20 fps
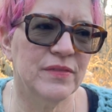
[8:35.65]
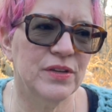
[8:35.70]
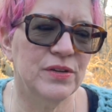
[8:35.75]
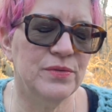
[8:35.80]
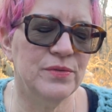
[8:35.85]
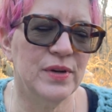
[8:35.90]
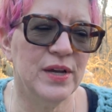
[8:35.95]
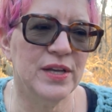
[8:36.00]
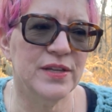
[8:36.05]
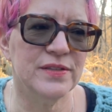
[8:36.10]

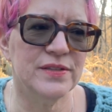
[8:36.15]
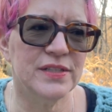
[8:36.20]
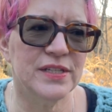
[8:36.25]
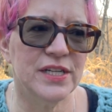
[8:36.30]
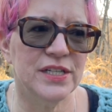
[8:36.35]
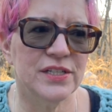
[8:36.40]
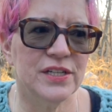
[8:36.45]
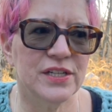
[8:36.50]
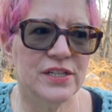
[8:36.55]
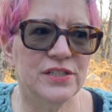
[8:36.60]
who else did
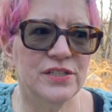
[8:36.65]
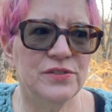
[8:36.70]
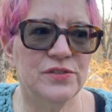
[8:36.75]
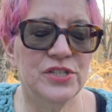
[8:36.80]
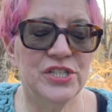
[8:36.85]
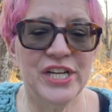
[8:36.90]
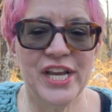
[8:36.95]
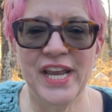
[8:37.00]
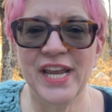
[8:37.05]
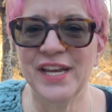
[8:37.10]
I talk to?
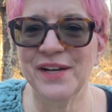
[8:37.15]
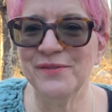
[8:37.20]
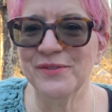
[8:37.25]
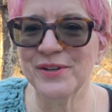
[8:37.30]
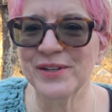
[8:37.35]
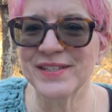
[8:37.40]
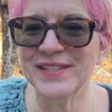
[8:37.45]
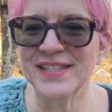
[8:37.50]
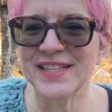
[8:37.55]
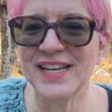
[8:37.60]
Jane
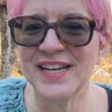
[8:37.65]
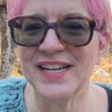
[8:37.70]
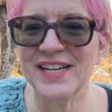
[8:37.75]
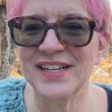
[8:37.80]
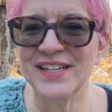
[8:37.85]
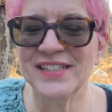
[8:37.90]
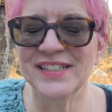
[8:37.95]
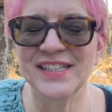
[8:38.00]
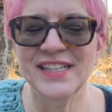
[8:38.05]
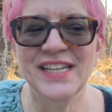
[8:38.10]
works
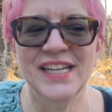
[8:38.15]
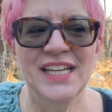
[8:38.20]
there.